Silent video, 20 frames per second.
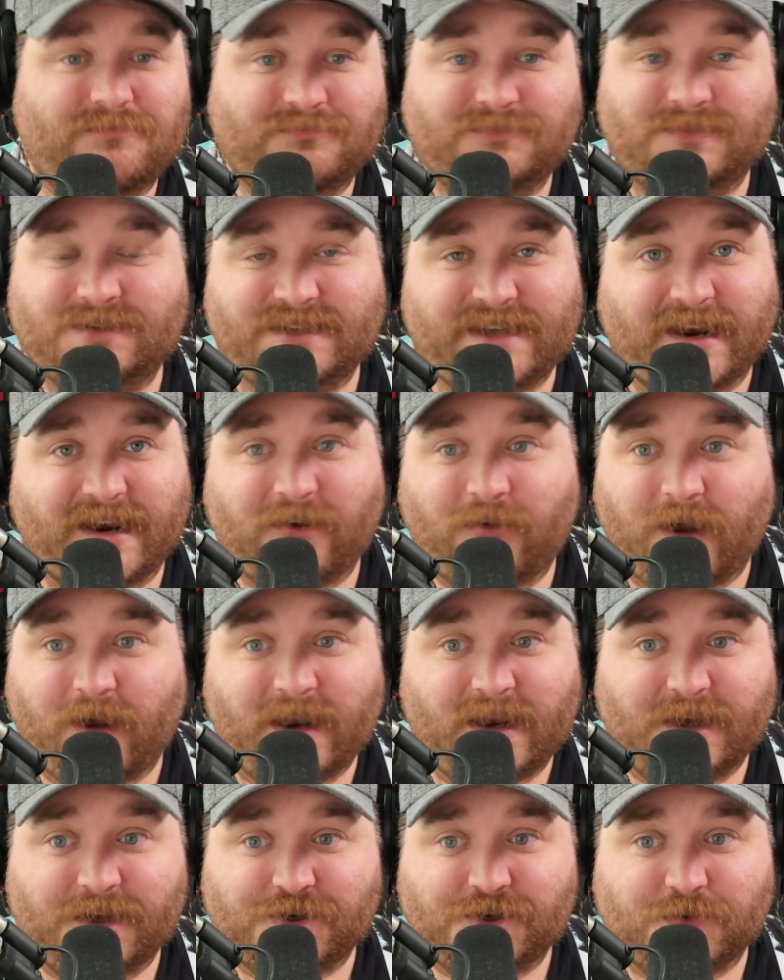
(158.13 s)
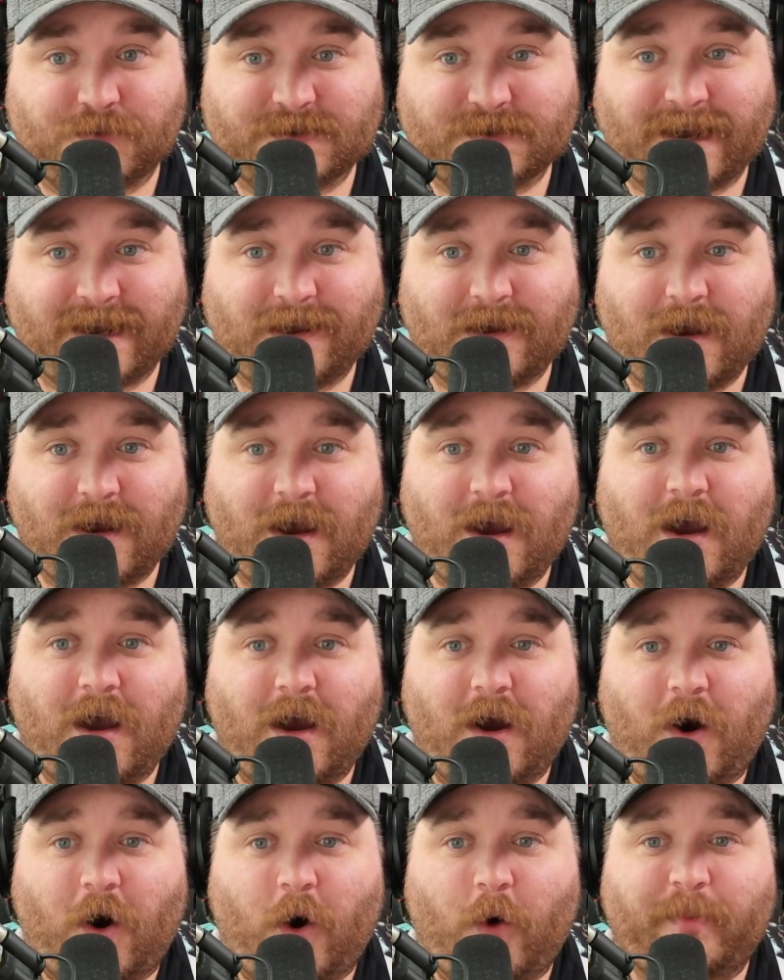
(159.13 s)
10 grand each, we'll say,
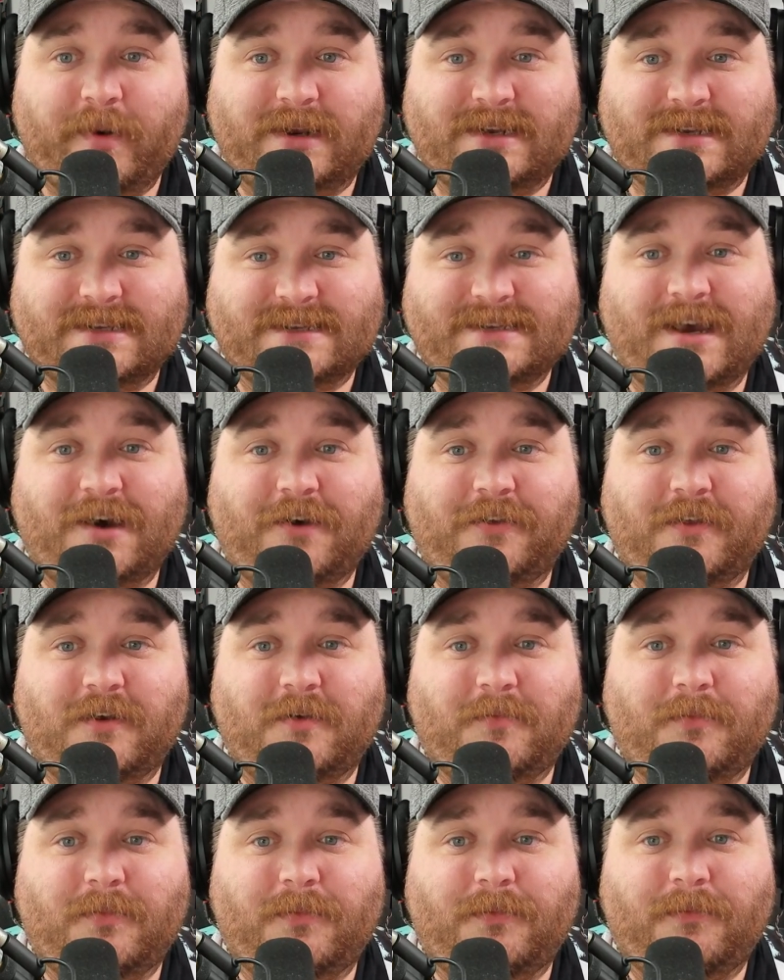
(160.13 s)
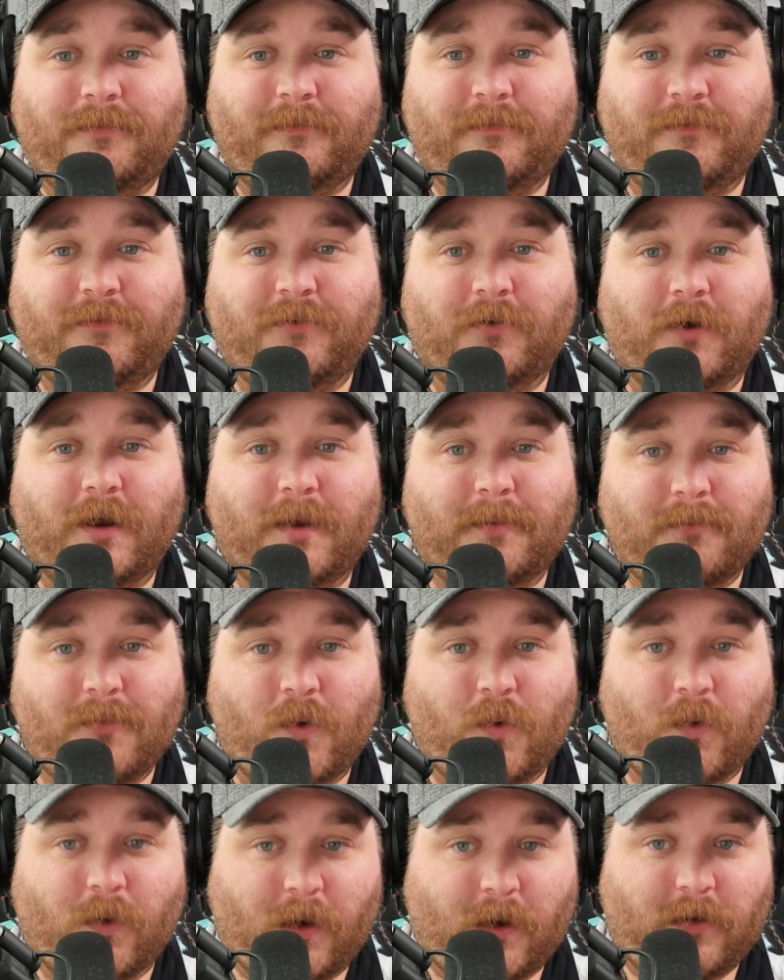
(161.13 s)
hoping to sell them for
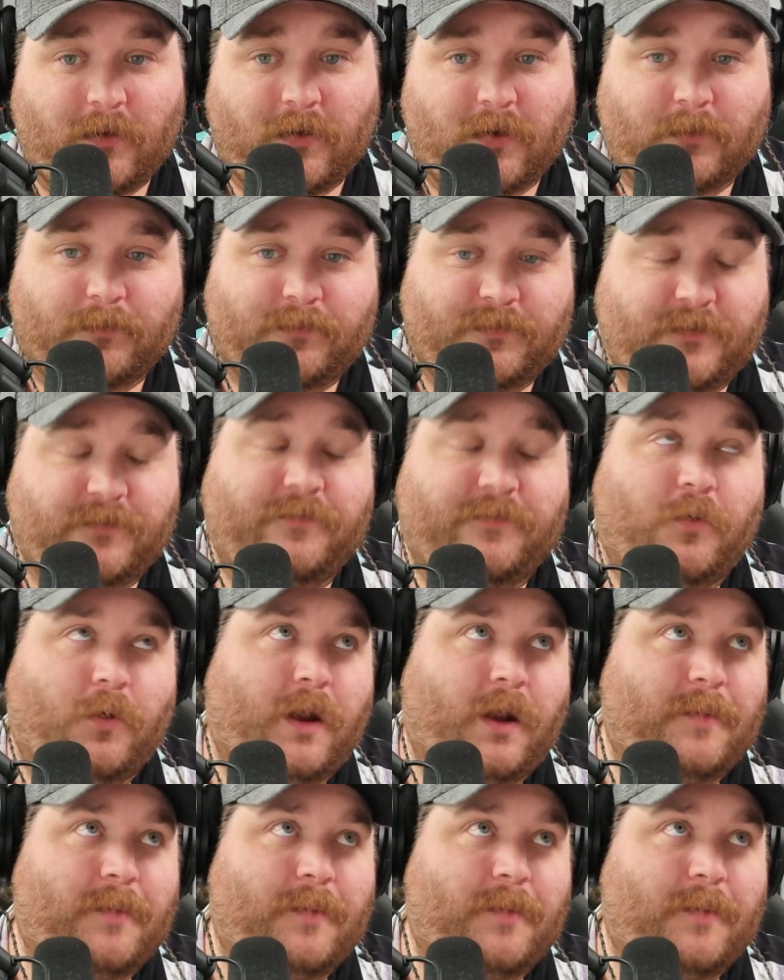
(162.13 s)
more. For